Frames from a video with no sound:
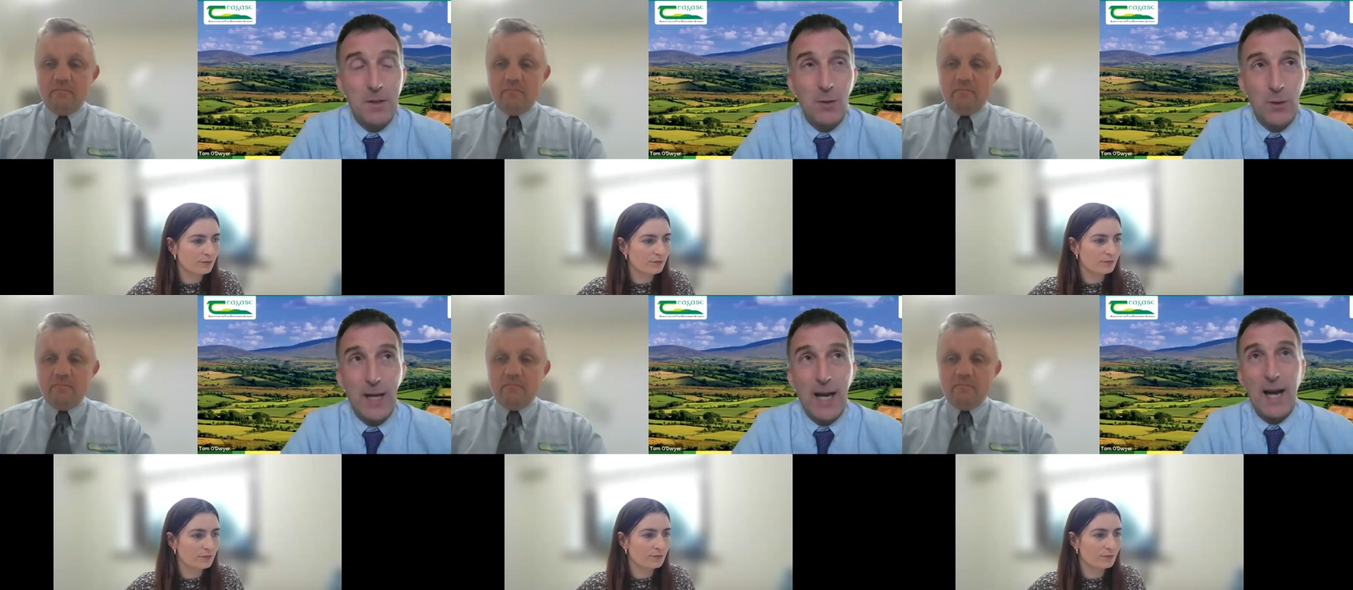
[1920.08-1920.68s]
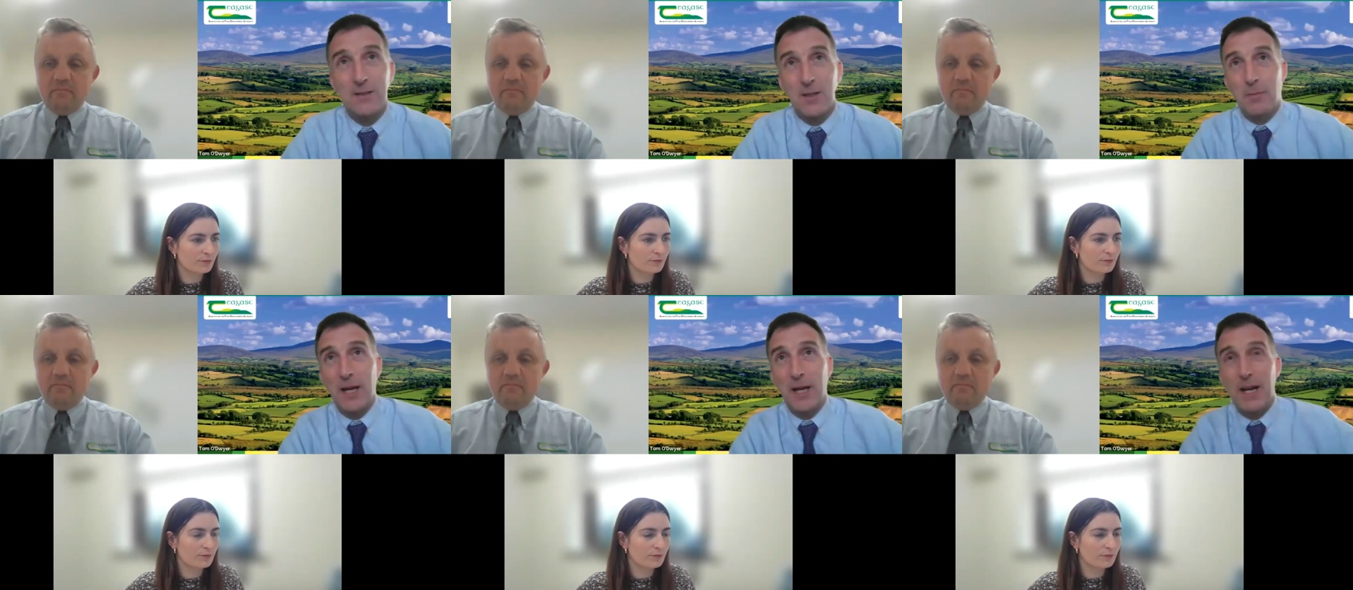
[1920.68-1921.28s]
Speaker 1: you know, you can't
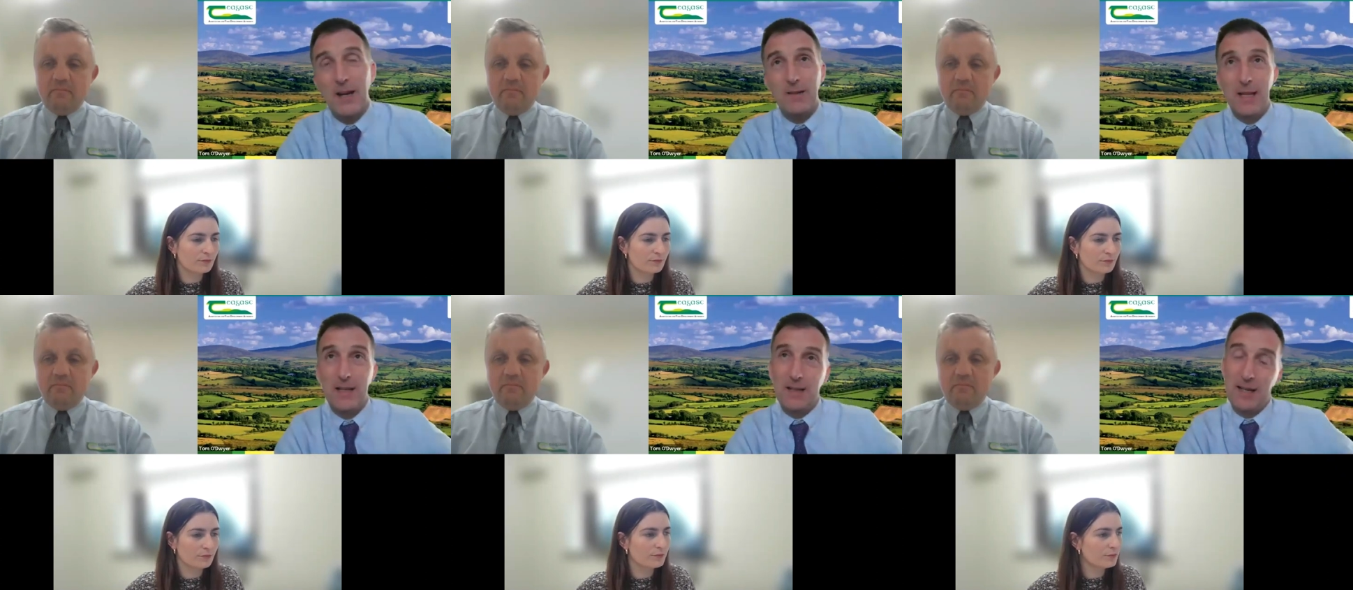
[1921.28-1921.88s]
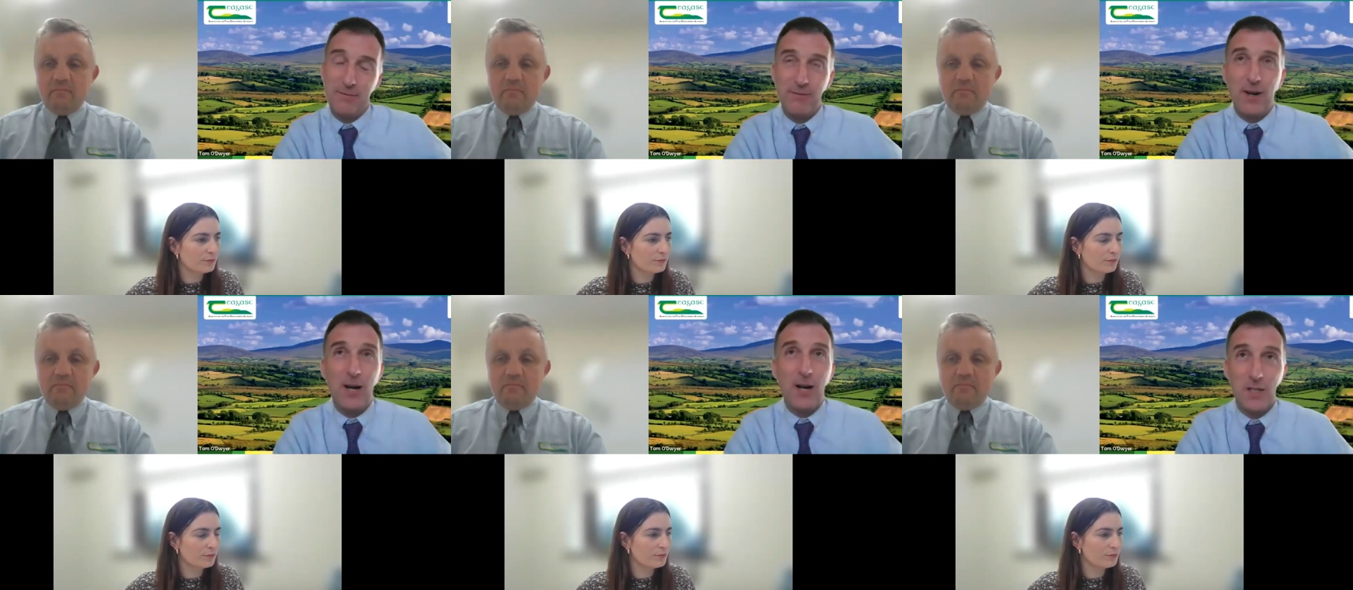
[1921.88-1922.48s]
compare
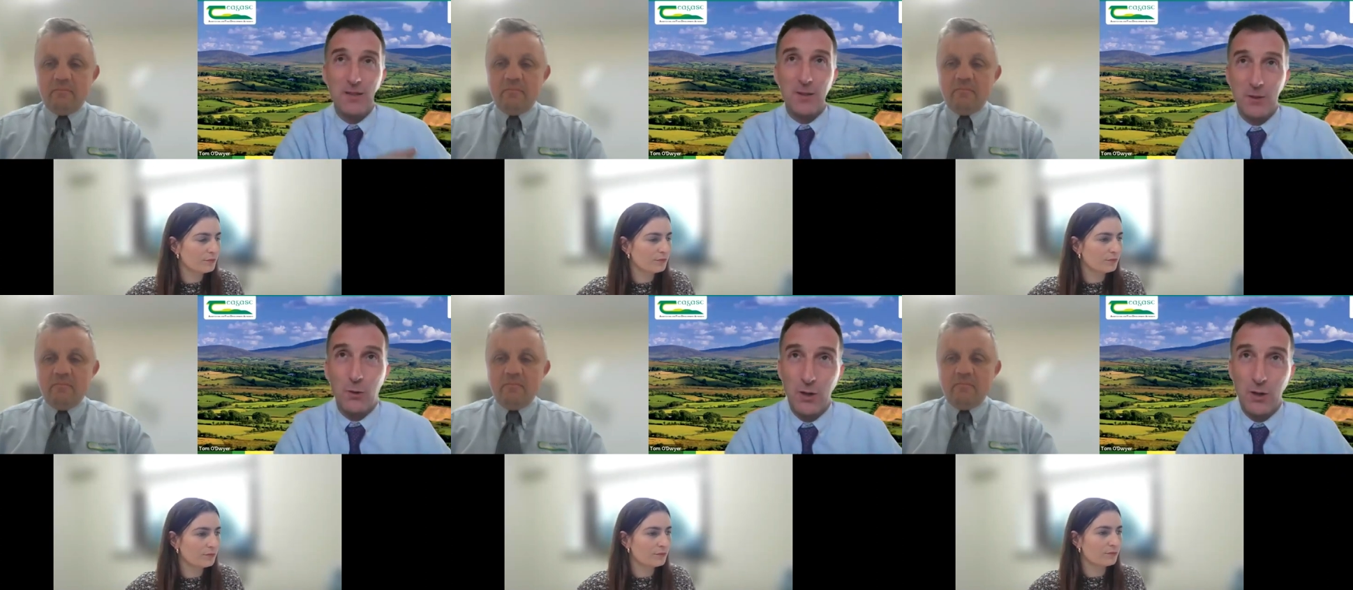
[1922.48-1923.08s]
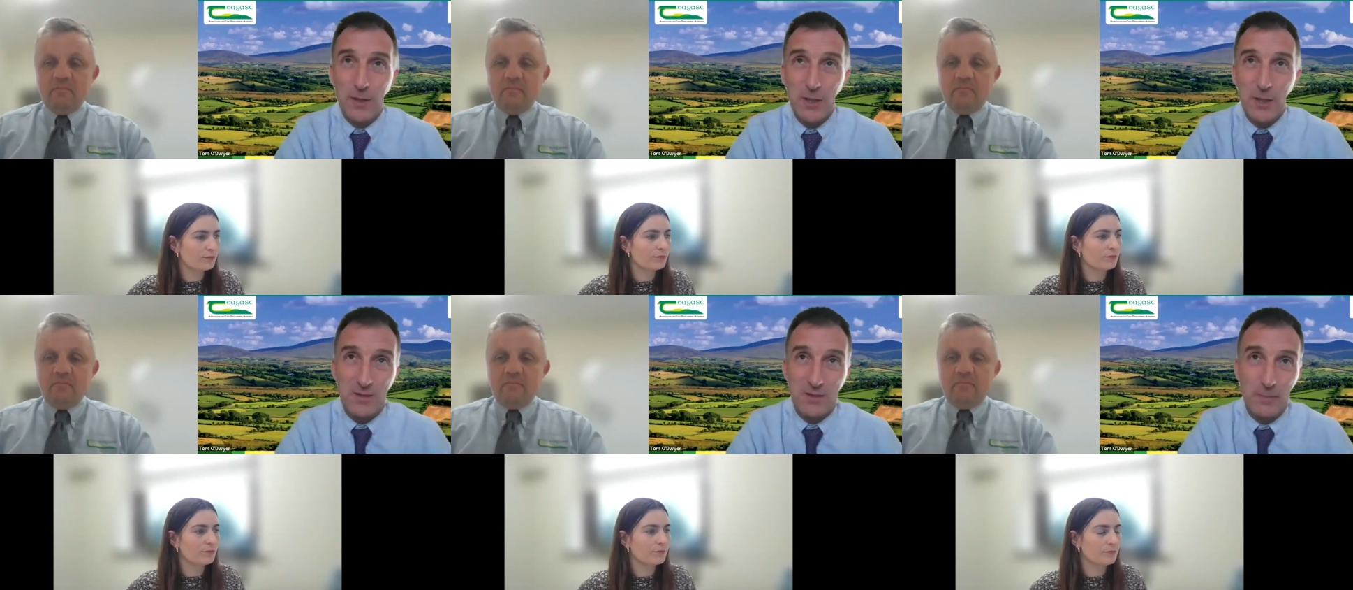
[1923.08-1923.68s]
farms on their total
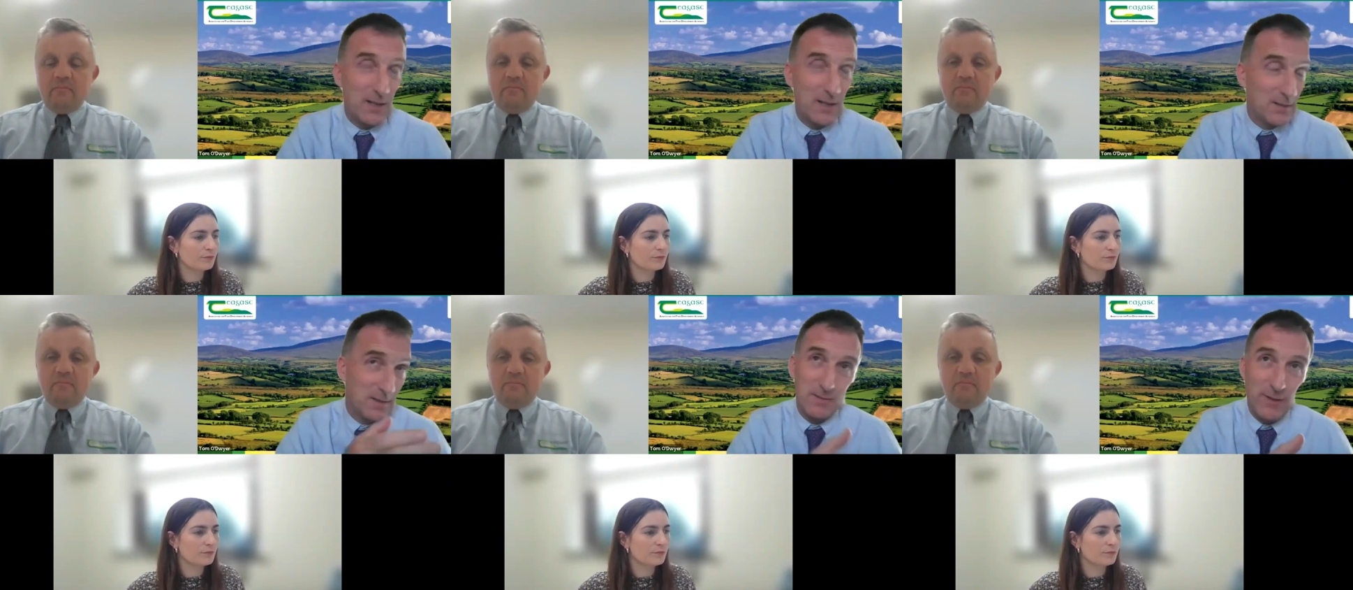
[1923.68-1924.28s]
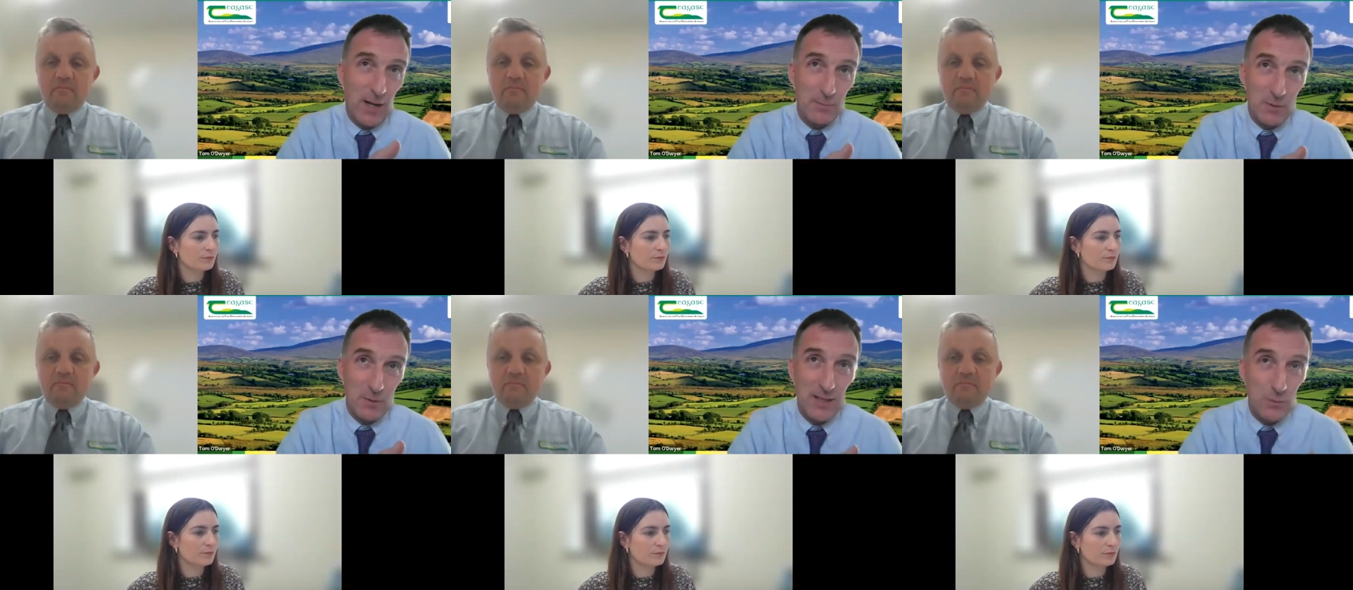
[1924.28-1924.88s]
emissions because farm
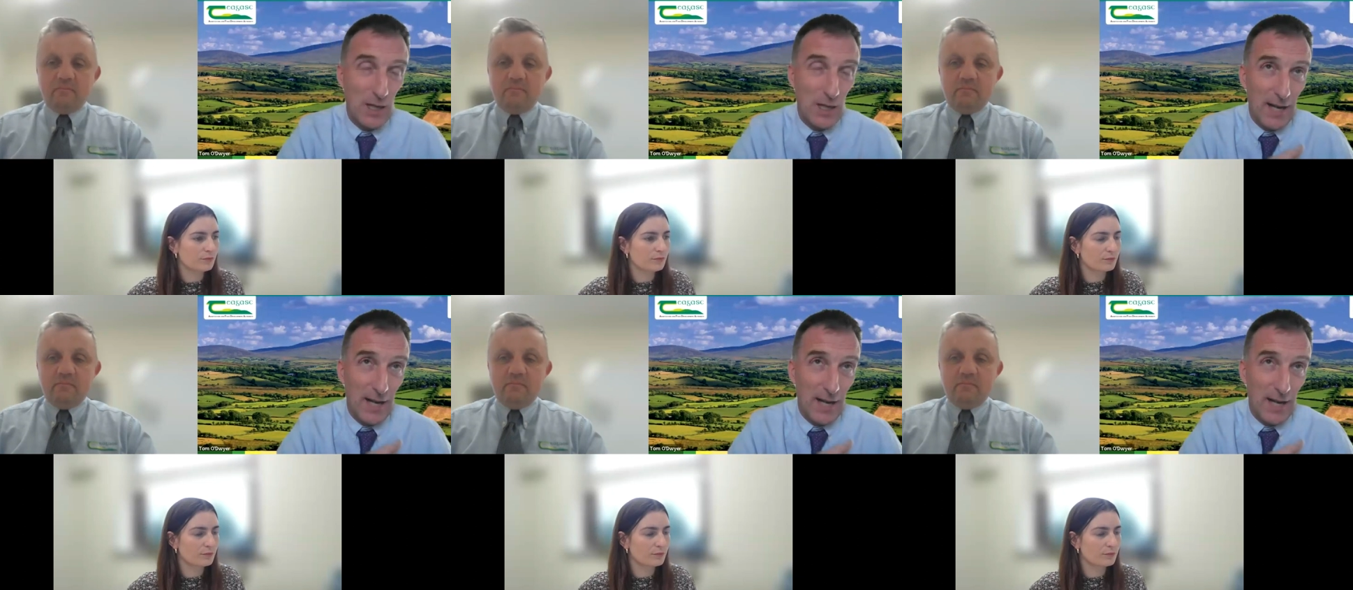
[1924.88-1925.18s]
size will have,